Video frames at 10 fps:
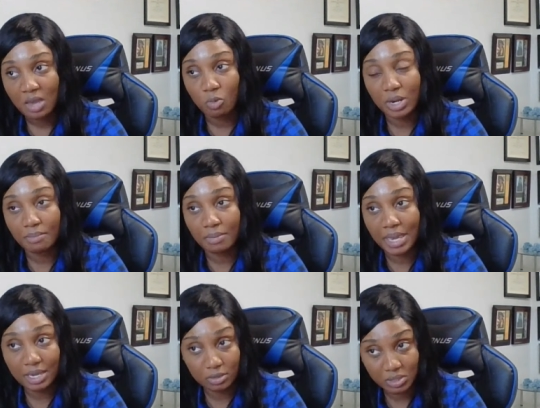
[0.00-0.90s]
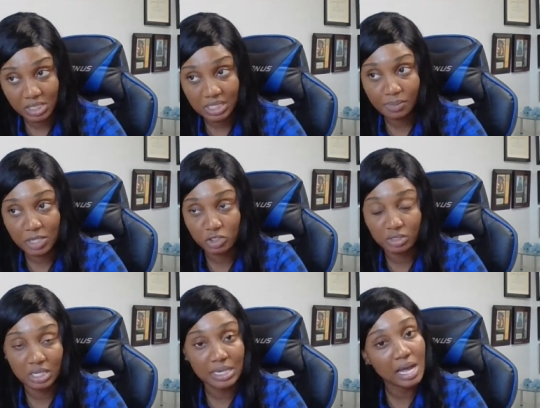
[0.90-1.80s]
when males
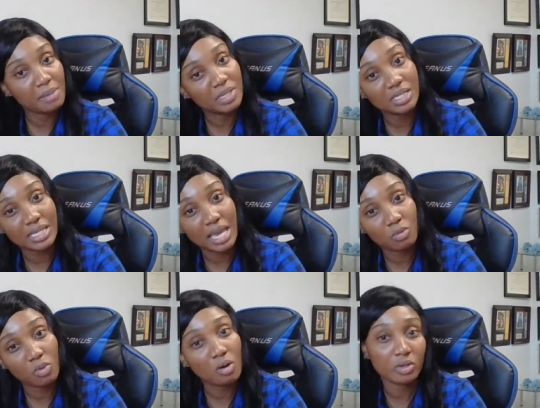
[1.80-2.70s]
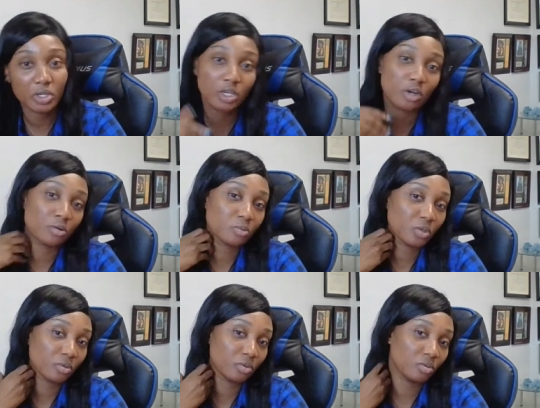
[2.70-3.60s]
especially come and say, well, you know, you,